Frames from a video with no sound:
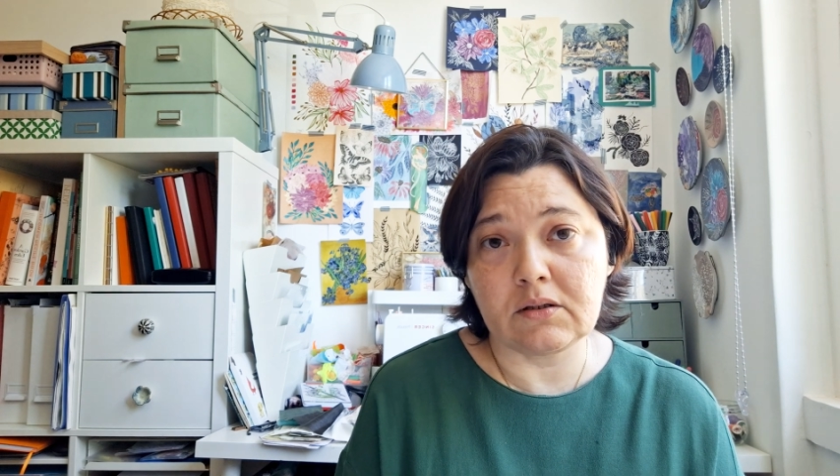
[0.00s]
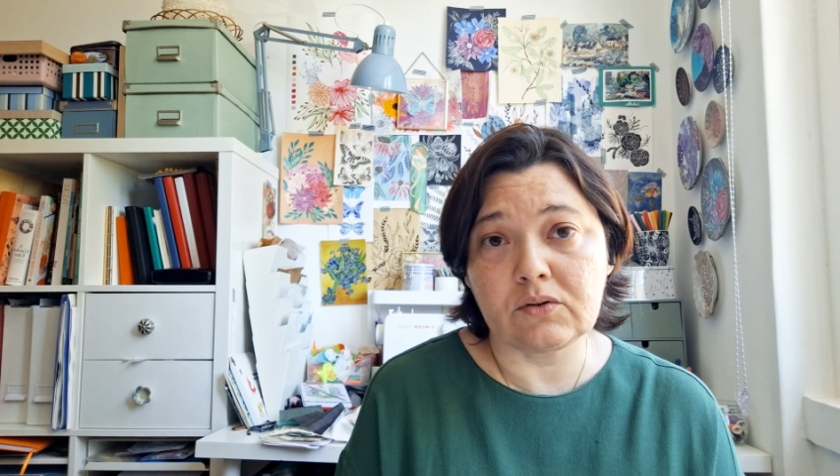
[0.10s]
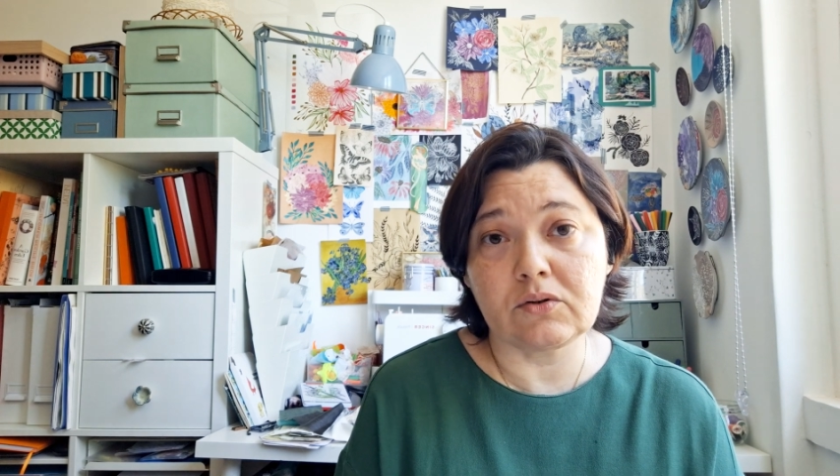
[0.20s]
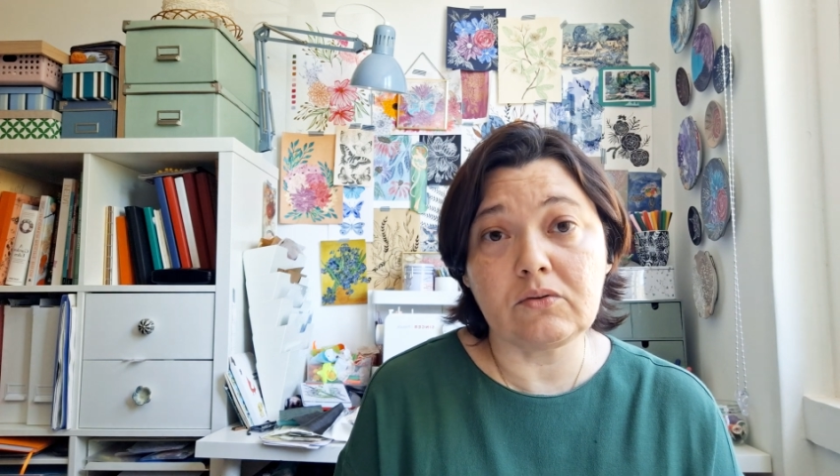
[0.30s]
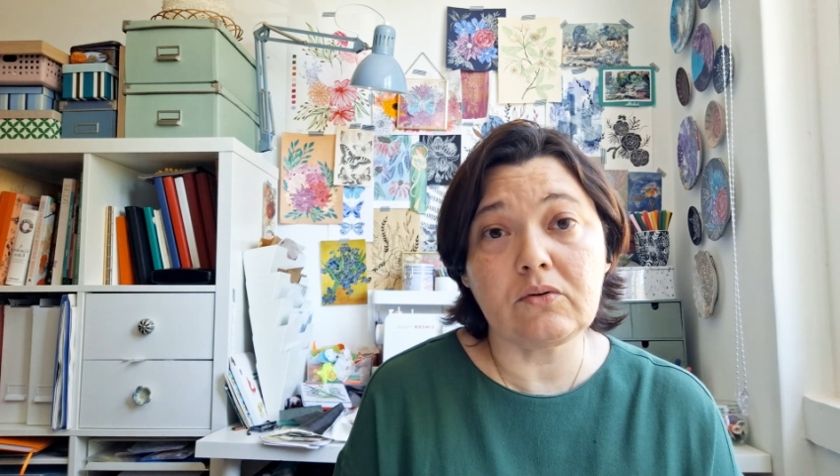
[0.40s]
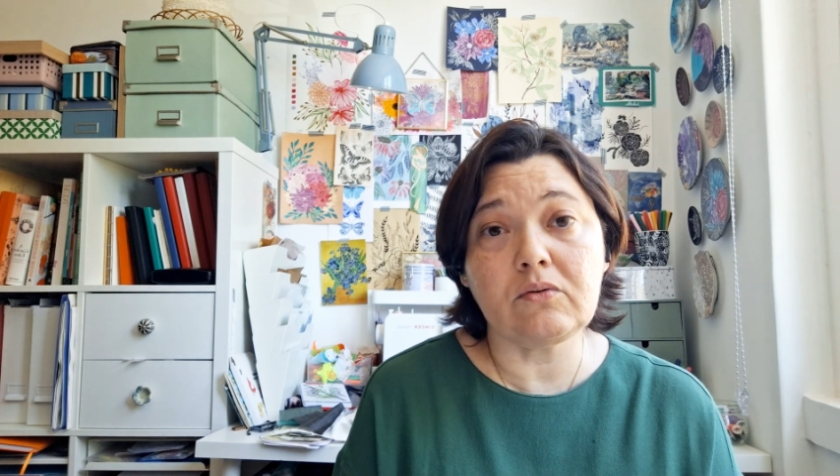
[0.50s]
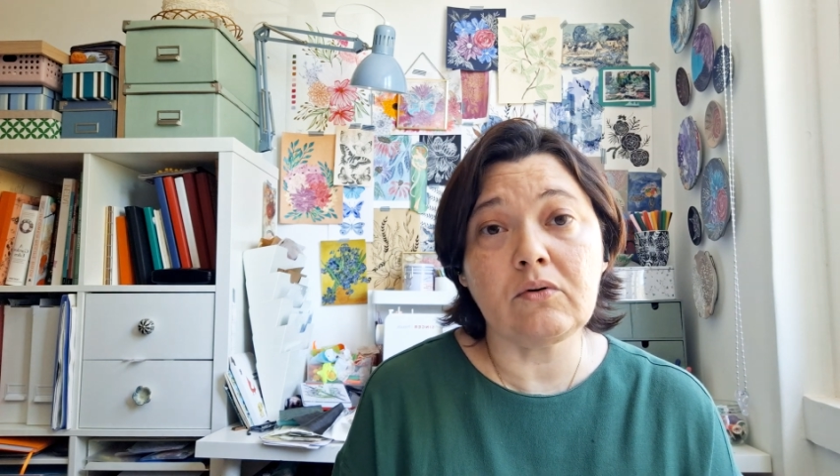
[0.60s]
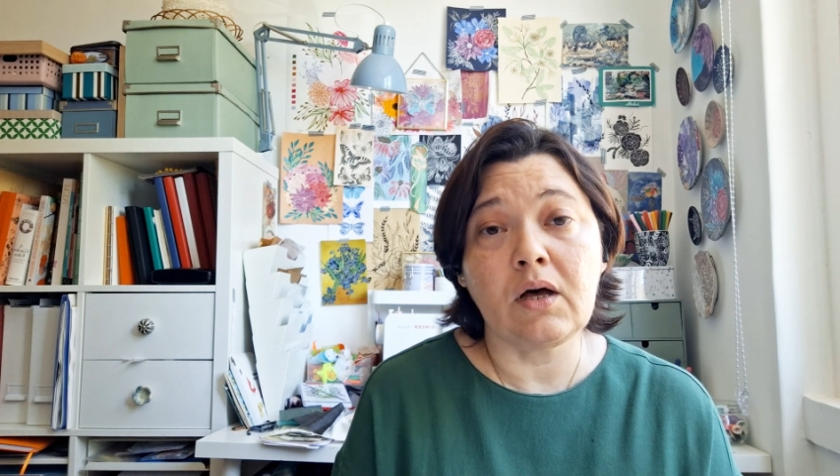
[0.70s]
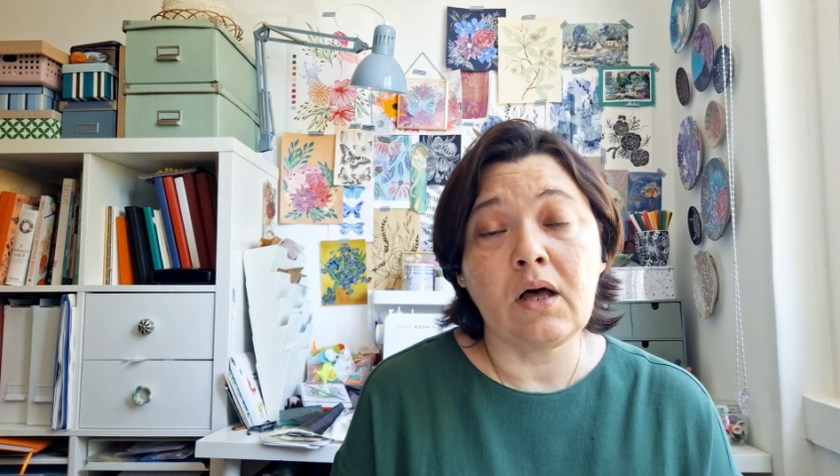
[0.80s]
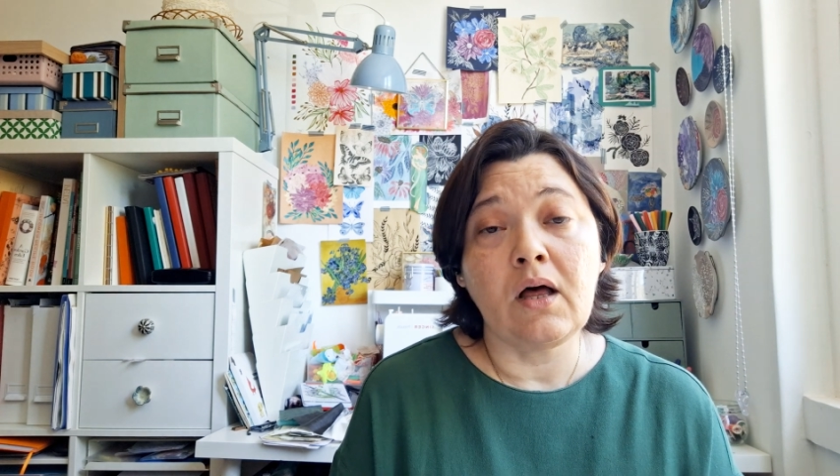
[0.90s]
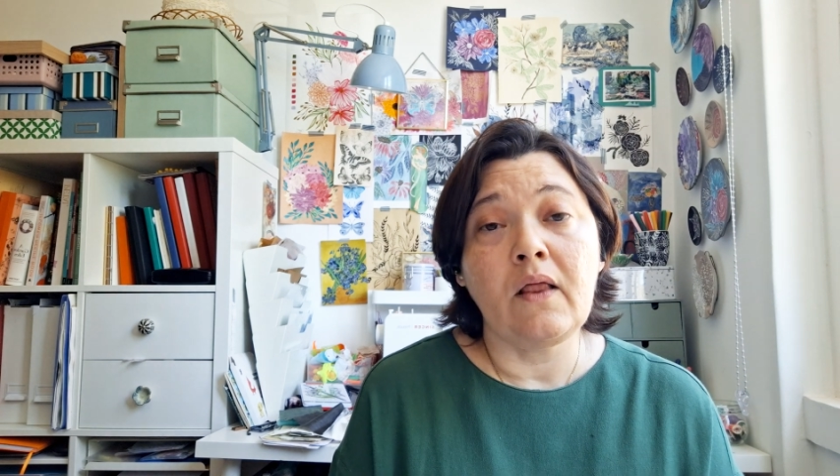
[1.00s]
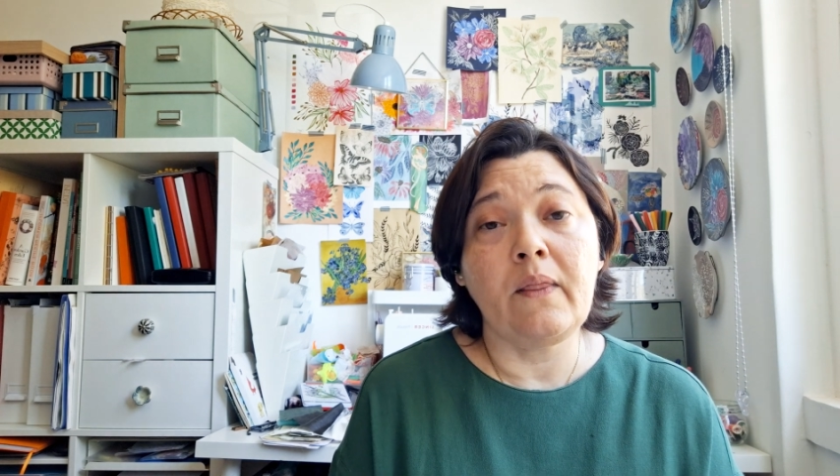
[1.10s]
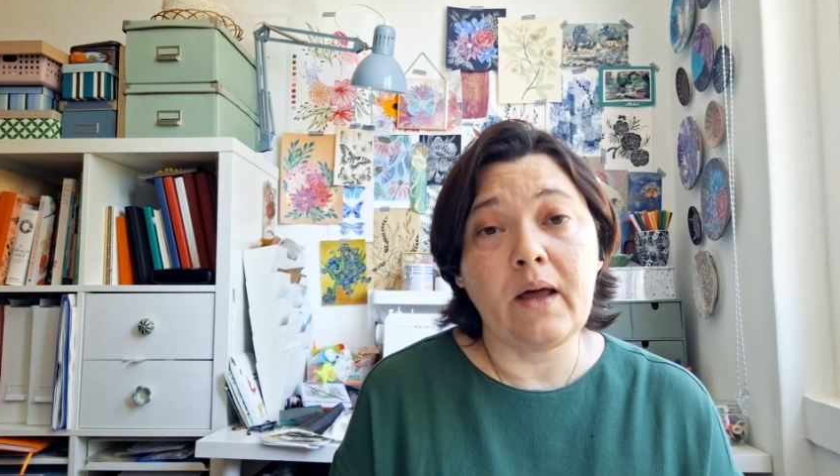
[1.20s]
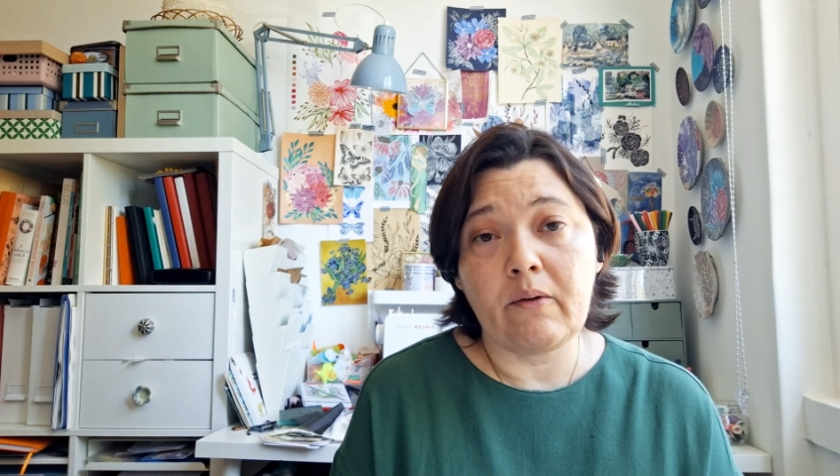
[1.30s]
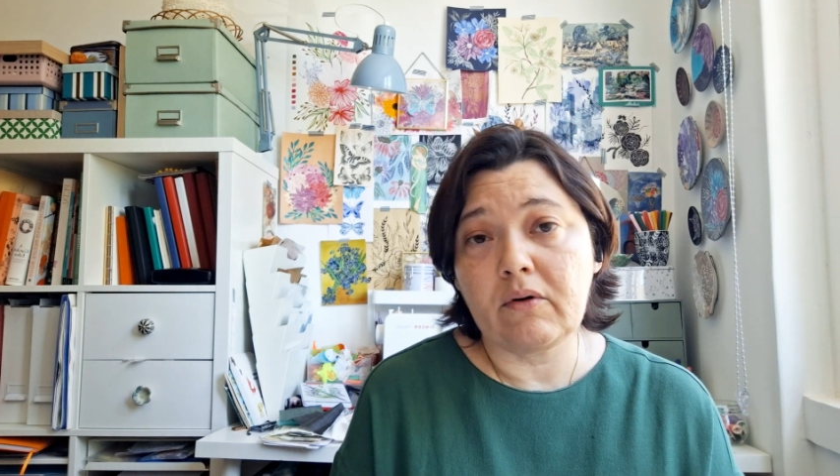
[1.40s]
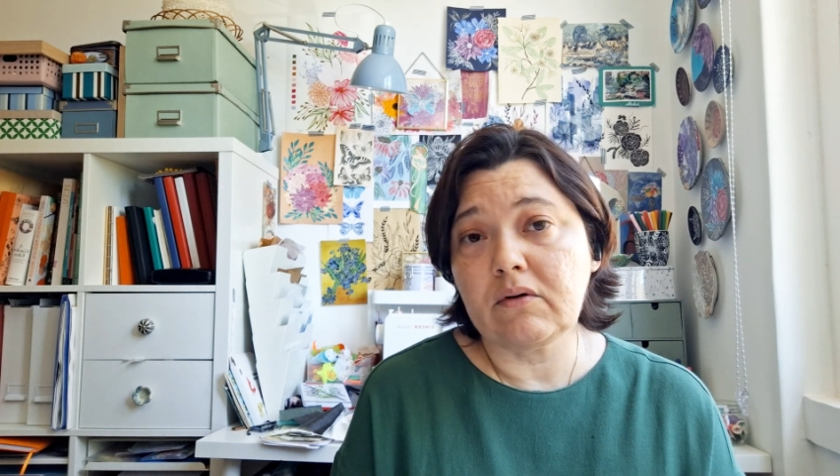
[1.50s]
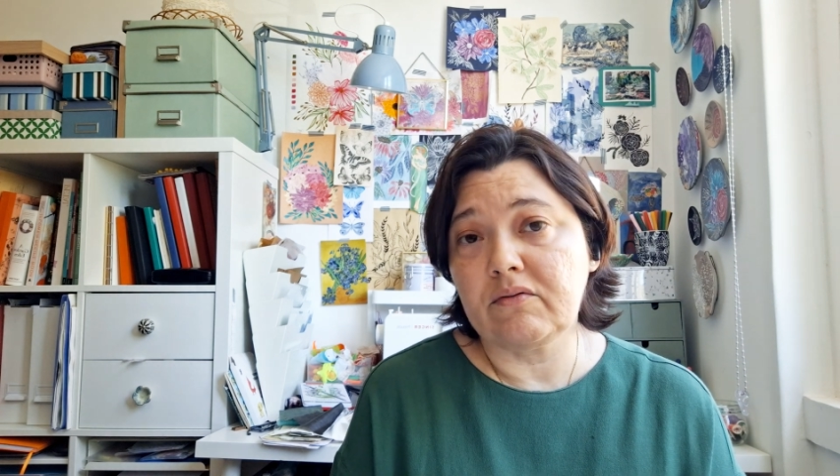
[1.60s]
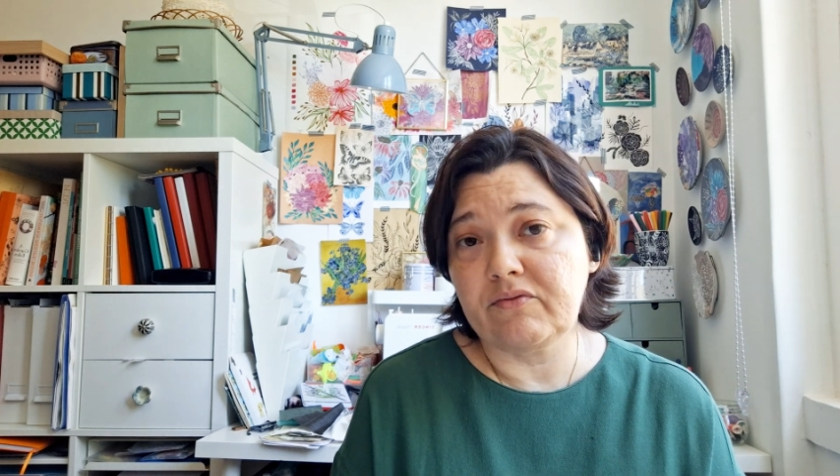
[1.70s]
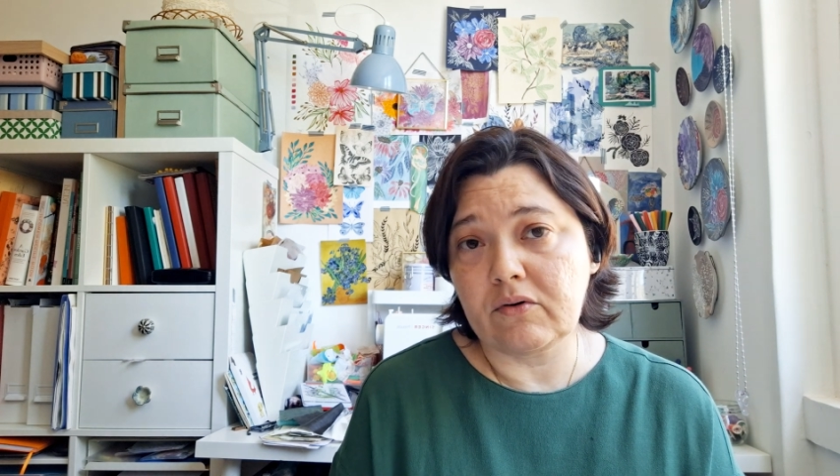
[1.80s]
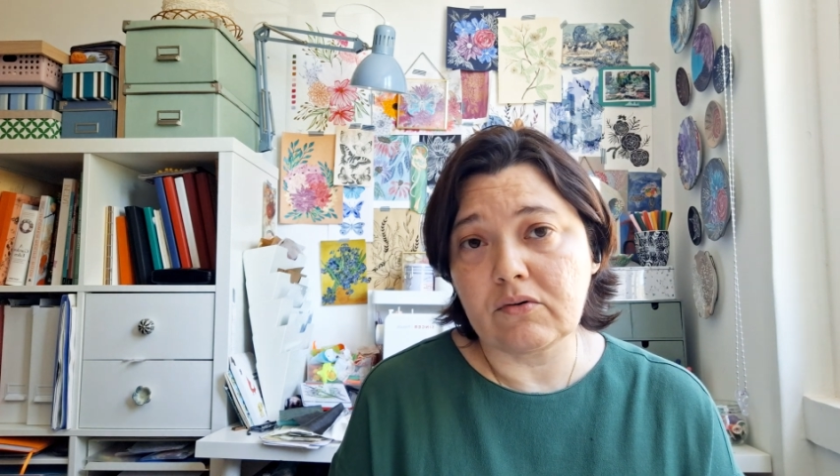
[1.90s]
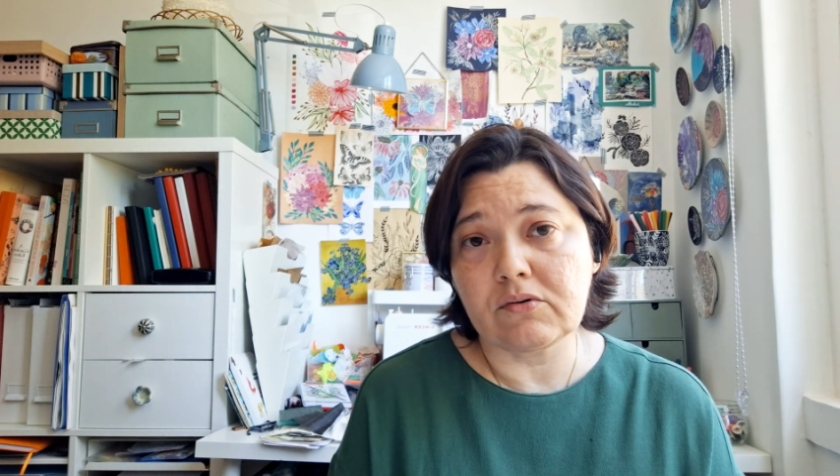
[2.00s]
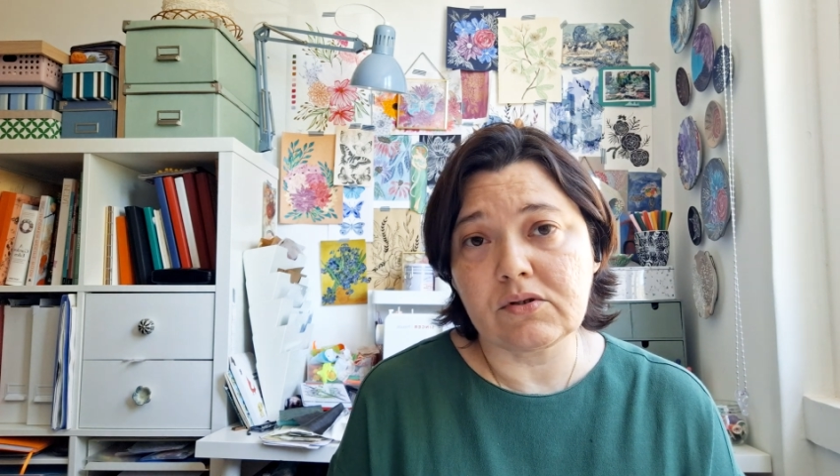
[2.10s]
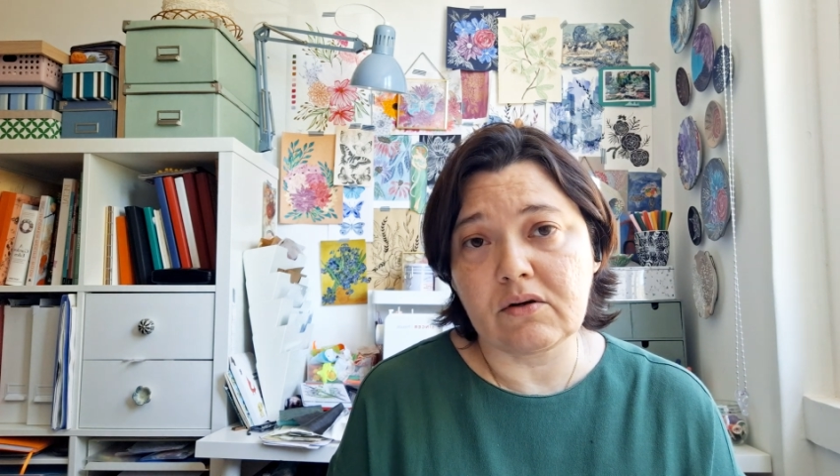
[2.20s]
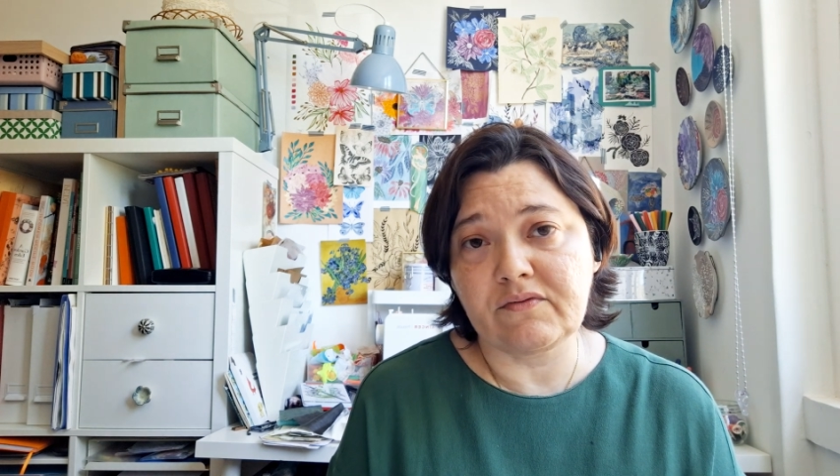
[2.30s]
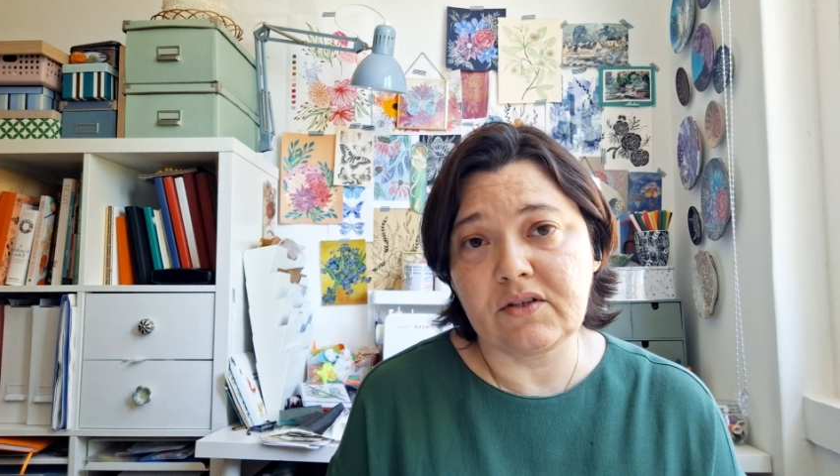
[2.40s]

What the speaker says: to narrow the focus of